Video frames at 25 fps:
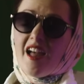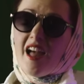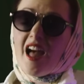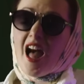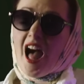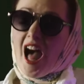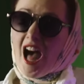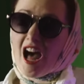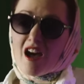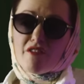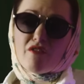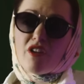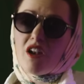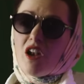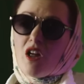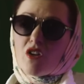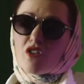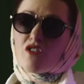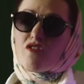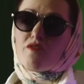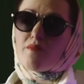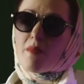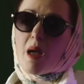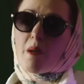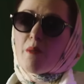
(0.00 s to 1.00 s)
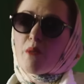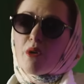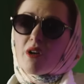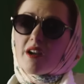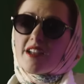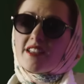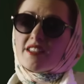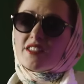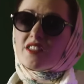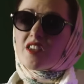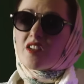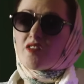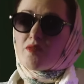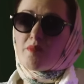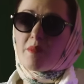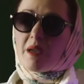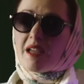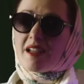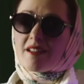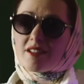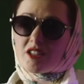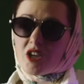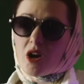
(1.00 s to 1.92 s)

have a lot of memories of being